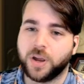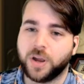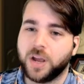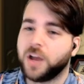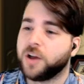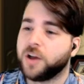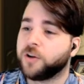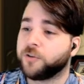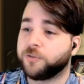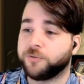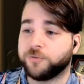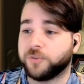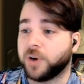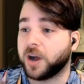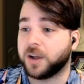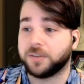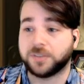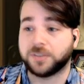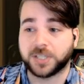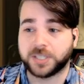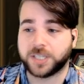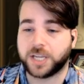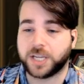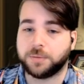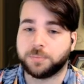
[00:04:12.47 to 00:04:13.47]
5
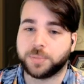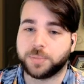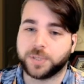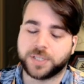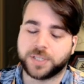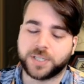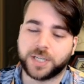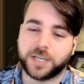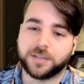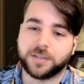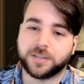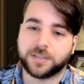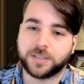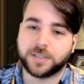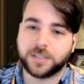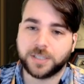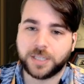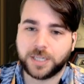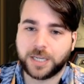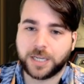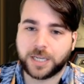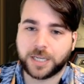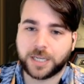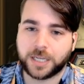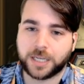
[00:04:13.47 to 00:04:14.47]
to 10%
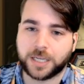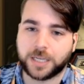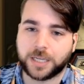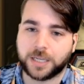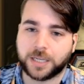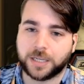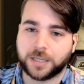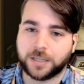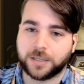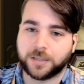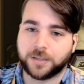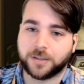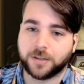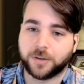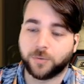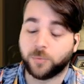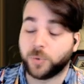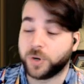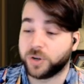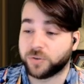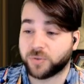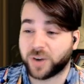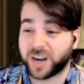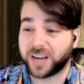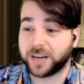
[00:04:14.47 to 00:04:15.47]
in
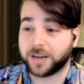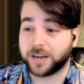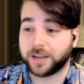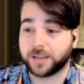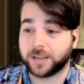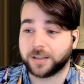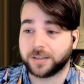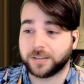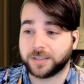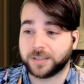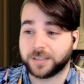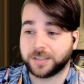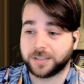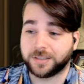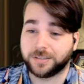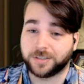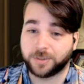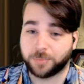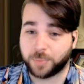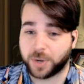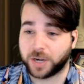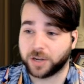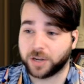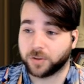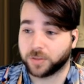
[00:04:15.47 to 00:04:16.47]
win rate,
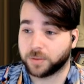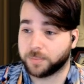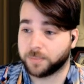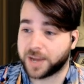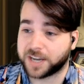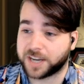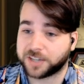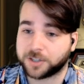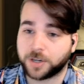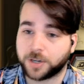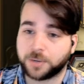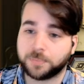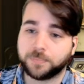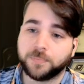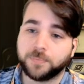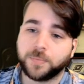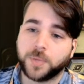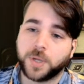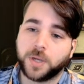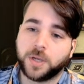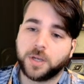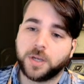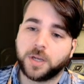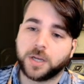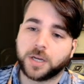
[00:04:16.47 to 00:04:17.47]
depending on the matchup,
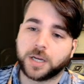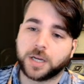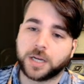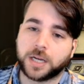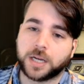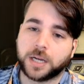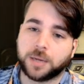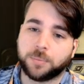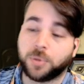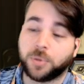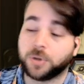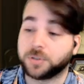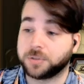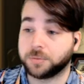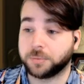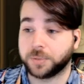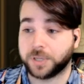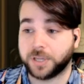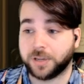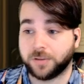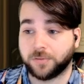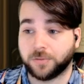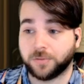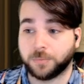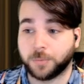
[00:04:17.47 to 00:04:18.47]

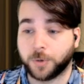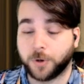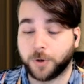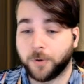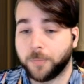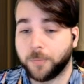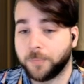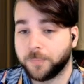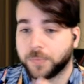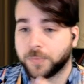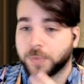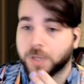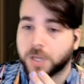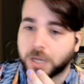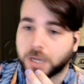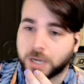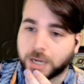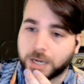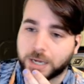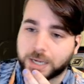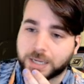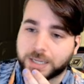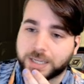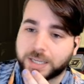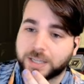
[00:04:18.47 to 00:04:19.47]
possibly even more.
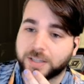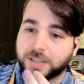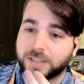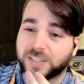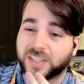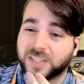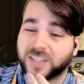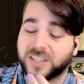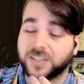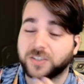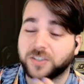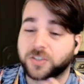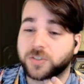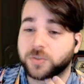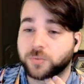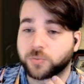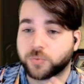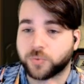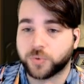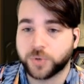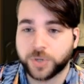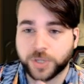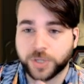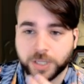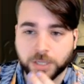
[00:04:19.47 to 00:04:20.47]
Keleseth is
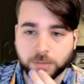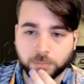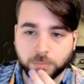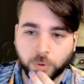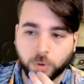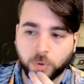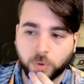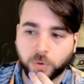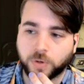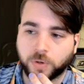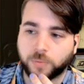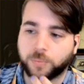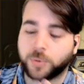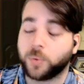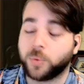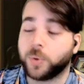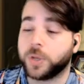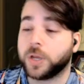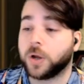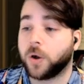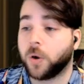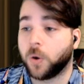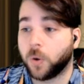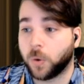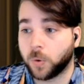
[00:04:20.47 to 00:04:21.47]
really important, but
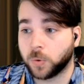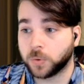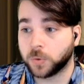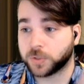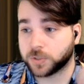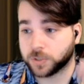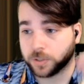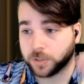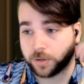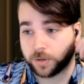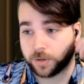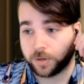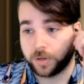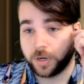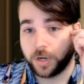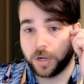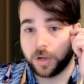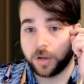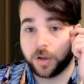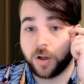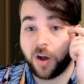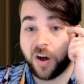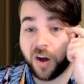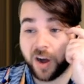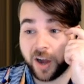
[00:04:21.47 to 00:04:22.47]
we also
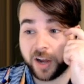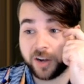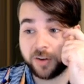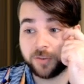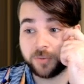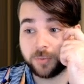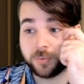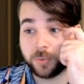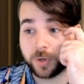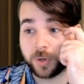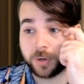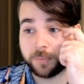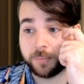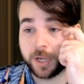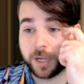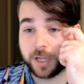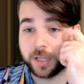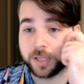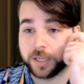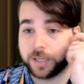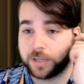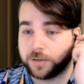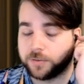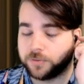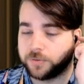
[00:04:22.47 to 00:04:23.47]
kind of want a
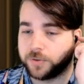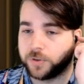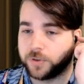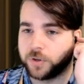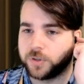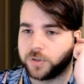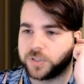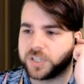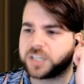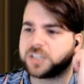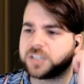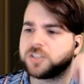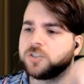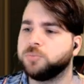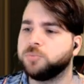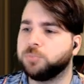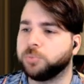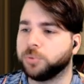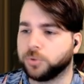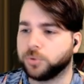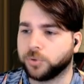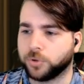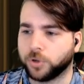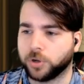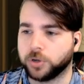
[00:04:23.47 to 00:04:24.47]
mulligan for those
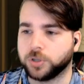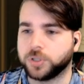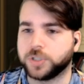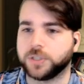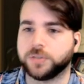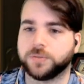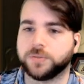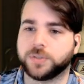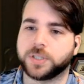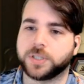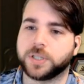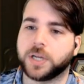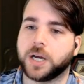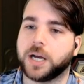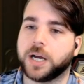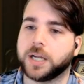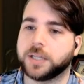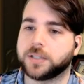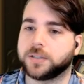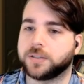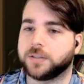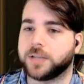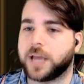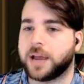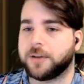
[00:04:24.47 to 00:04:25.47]
explosive
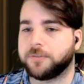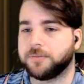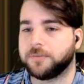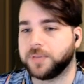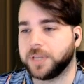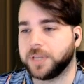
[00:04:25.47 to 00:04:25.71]
starts after